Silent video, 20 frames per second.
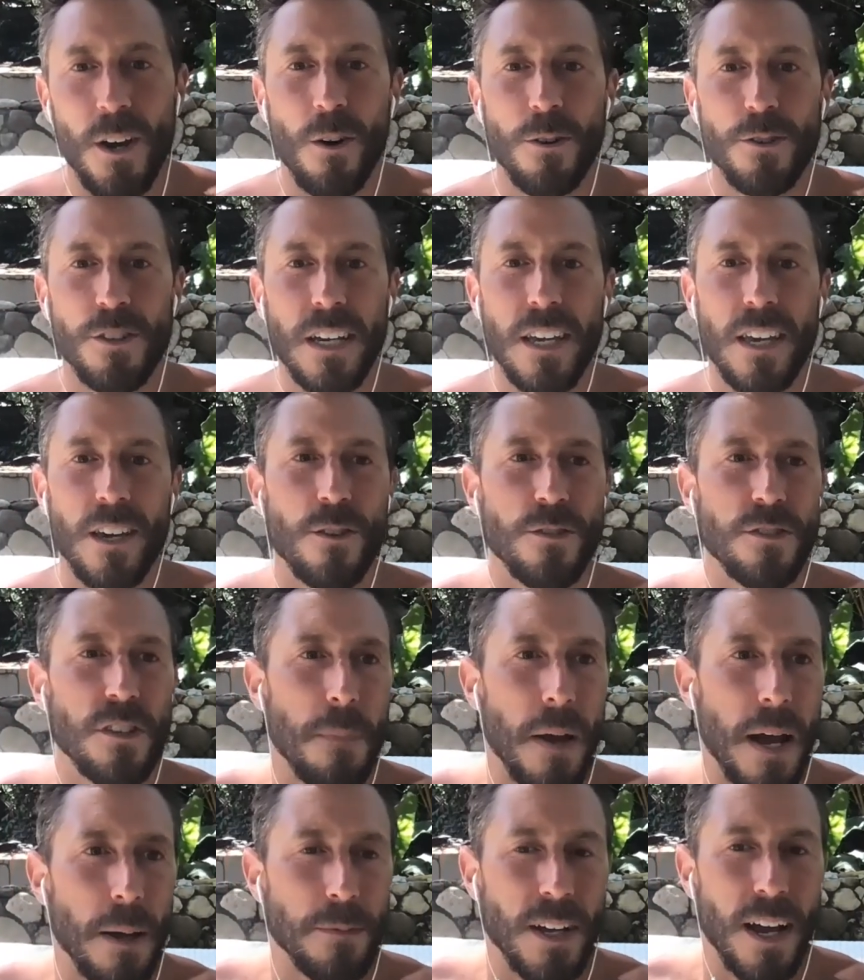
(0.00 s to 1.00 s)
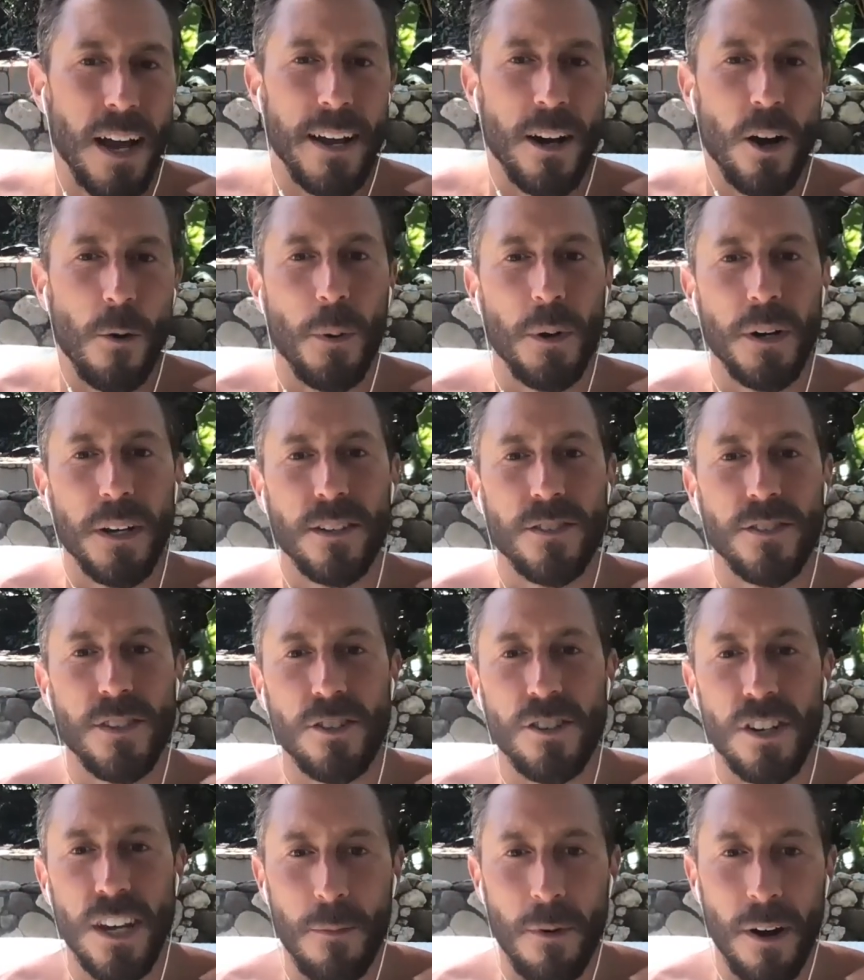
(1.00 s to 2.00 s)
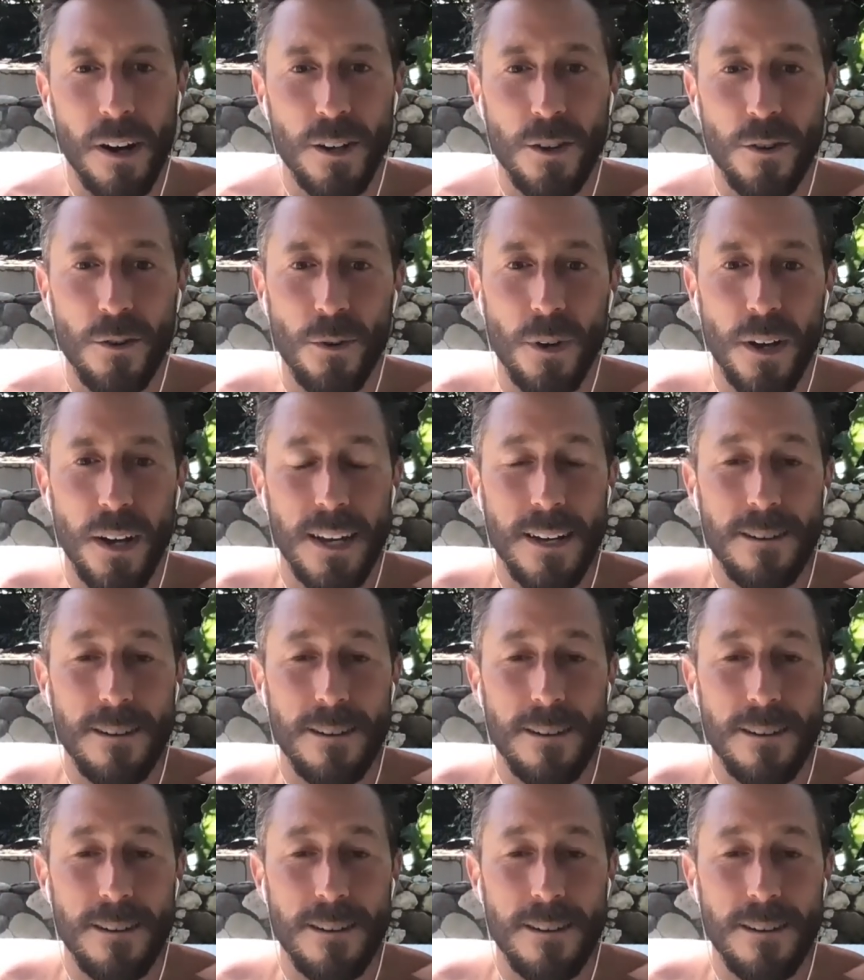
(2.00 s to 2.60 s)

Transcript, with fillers: or checking your C peptide, or putting a C G M on you,